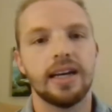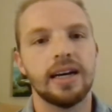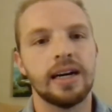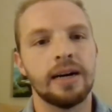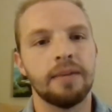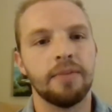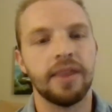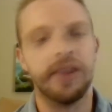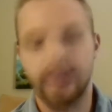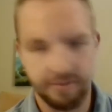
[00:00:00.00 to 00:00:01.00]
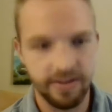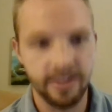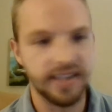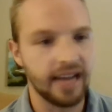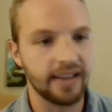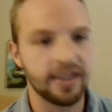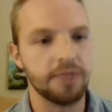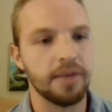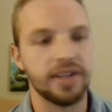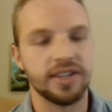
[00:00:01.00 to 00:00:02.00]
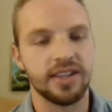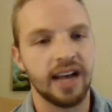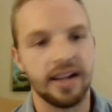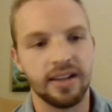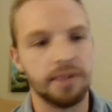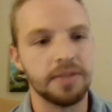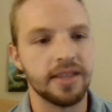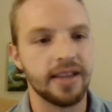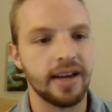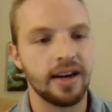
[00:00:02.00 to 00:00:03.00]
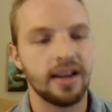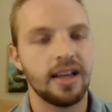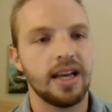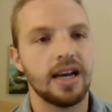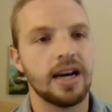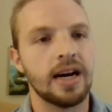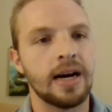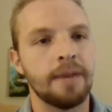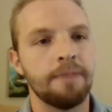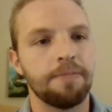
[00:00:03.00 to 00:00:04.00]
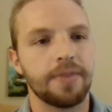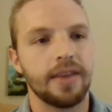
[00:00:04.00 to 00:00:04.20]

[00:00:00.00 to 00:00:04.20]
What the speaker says: and like fintech, like you mentioned, kind of lumped in there. Um,